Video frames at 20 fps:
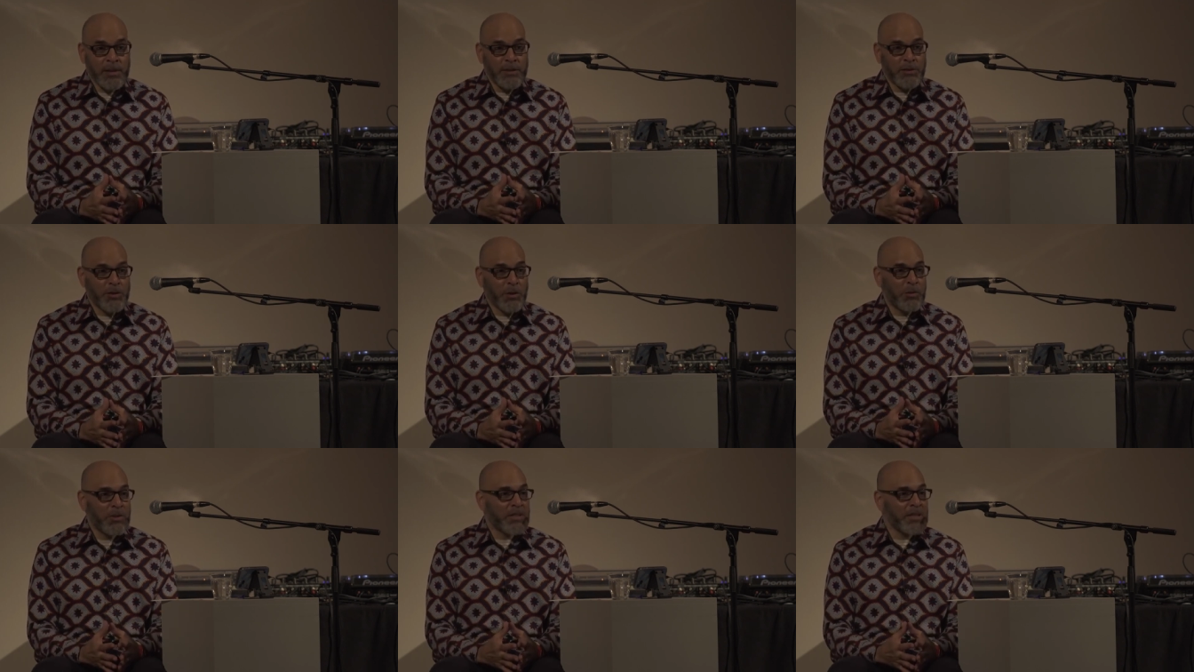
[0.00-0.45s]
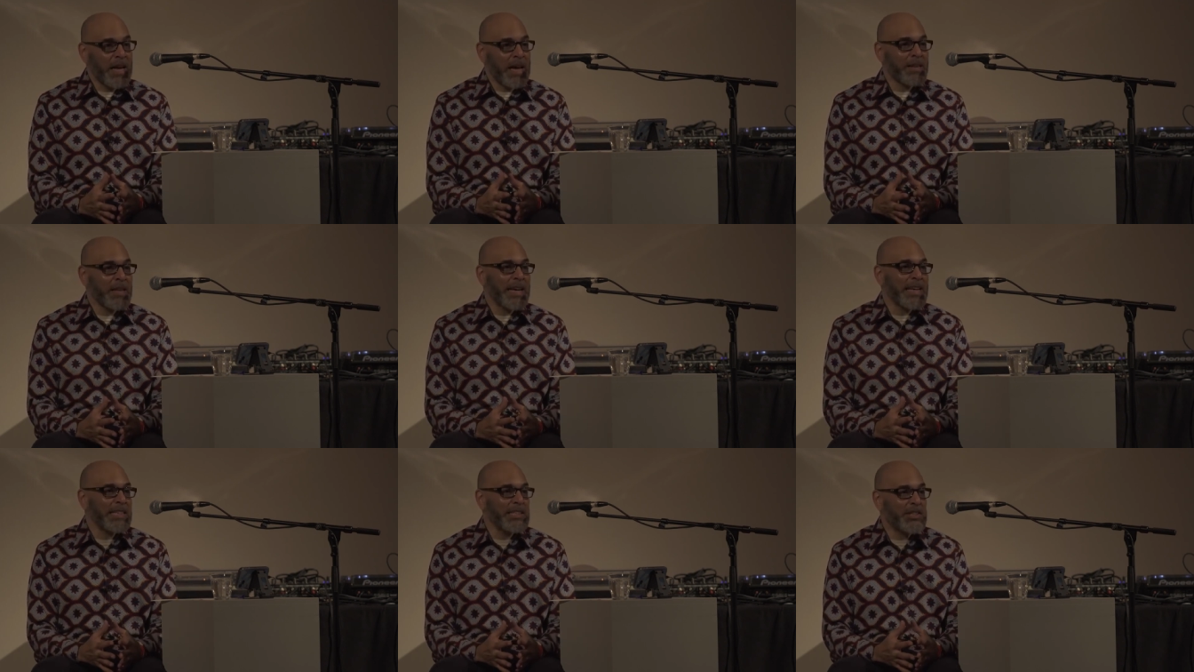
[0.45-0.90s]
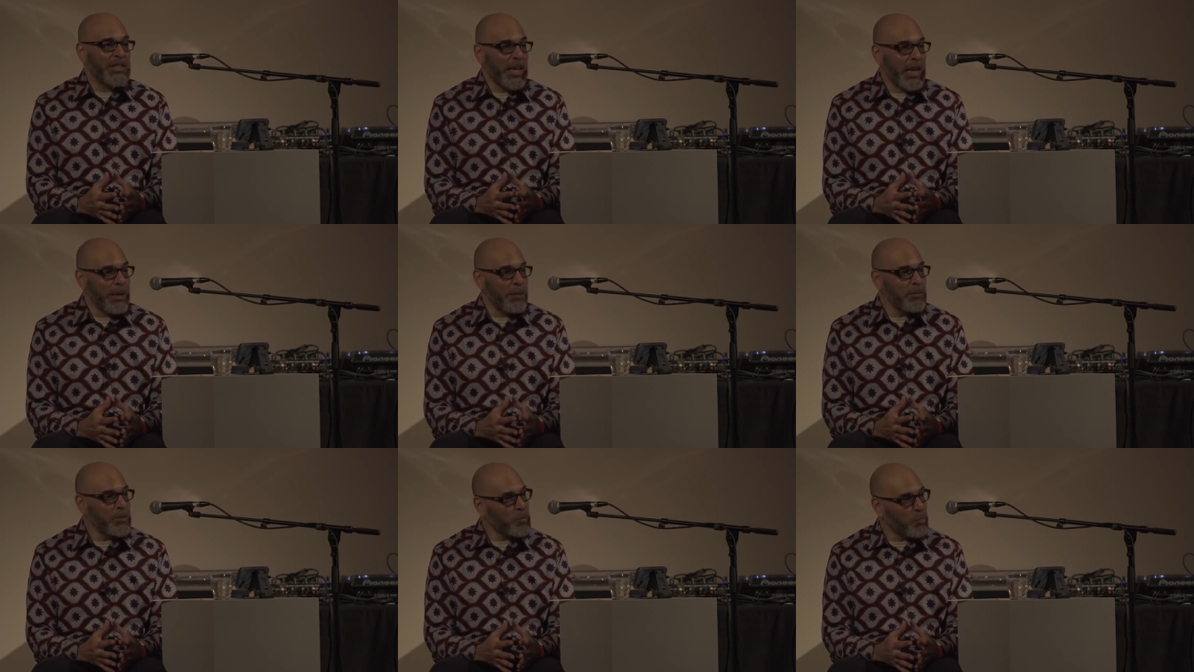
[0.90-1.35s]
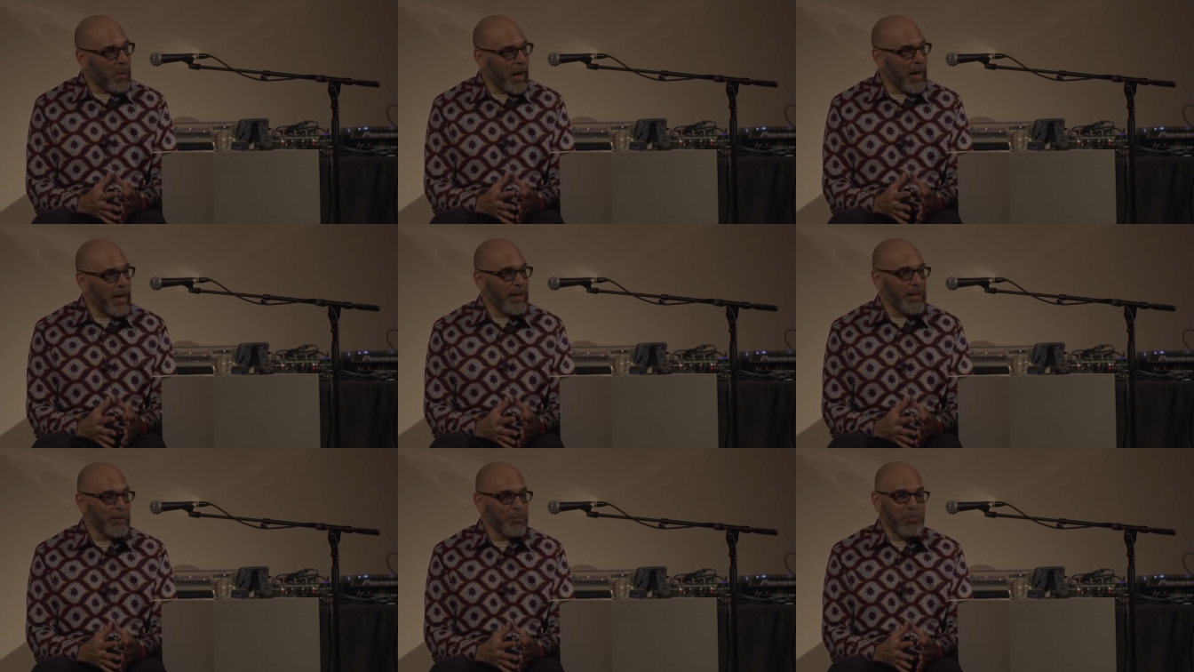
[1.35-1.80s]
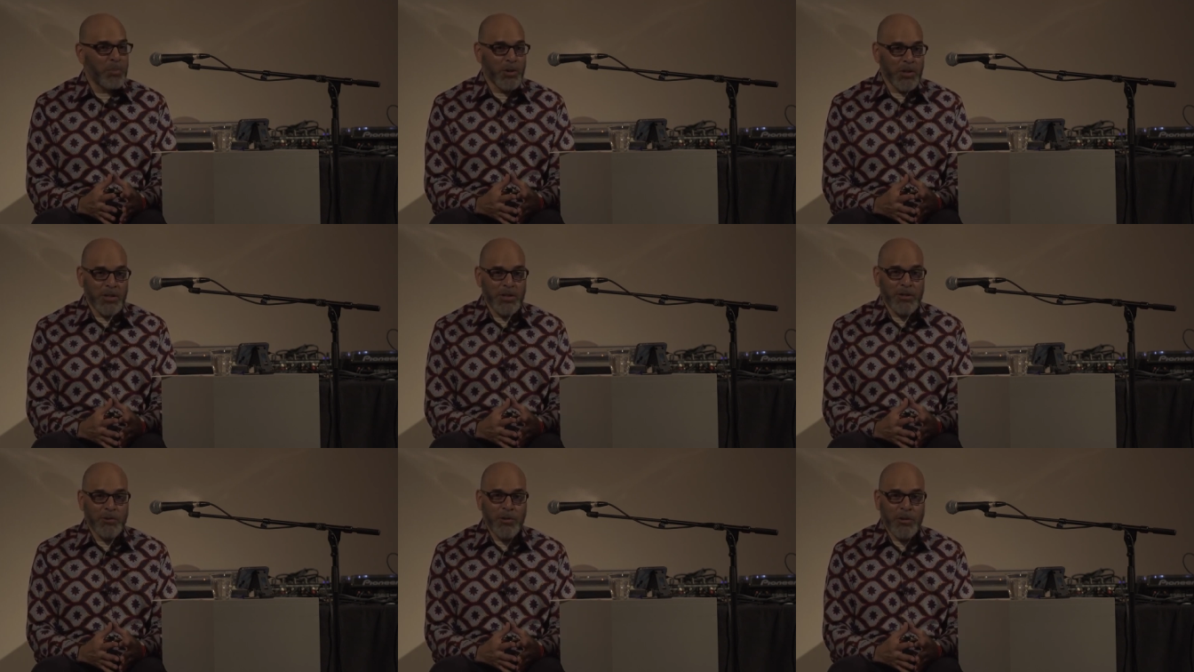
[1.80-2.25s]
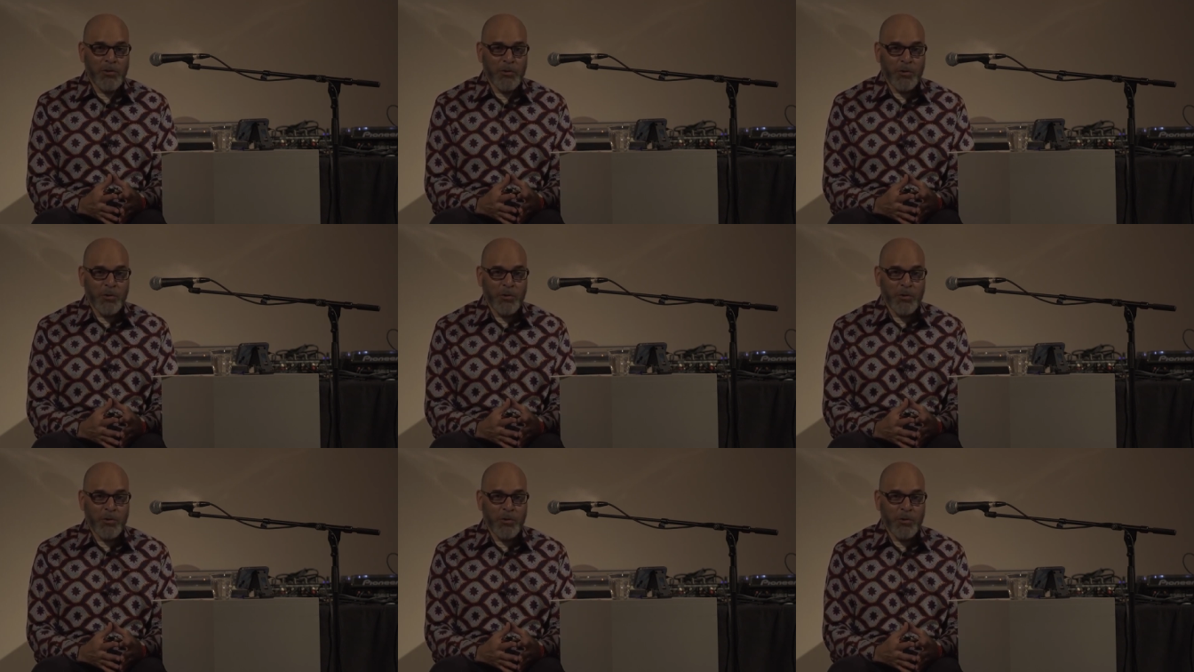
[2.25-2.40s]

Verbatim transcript: So it's not like a James Bond book or,